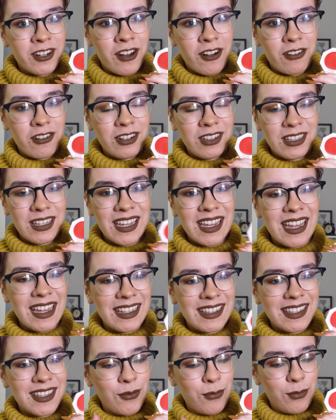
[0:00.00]
currently.
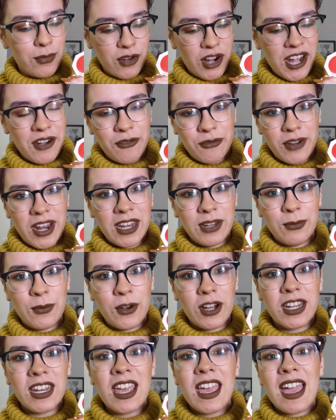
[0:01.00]
It's the bright red
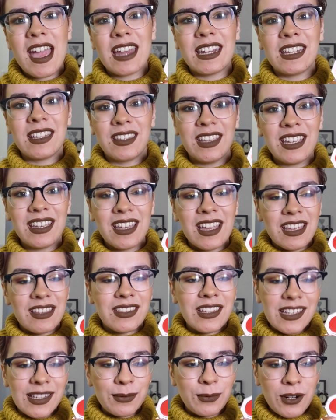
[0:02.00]
one, and I think
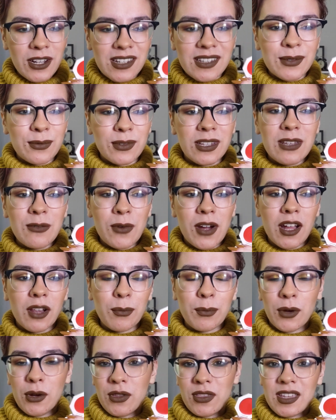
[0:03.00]
this works really well
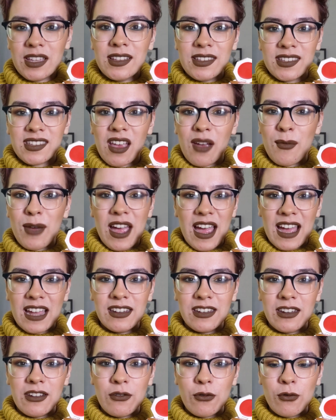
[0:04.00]
both in summer
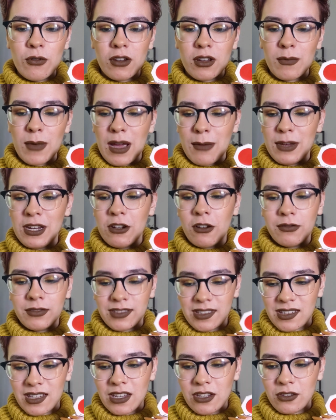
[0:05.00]
and in autumn. I mean,
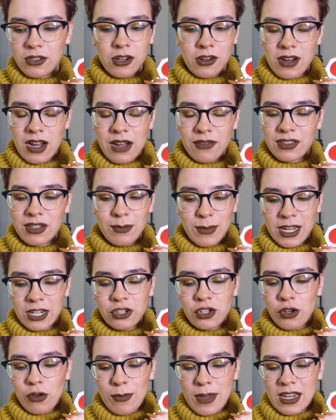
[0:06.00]
obviously you don't have to
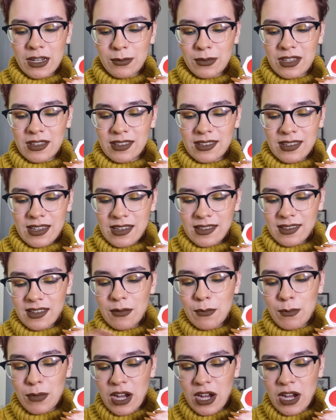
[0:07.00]
match your makeup to the season,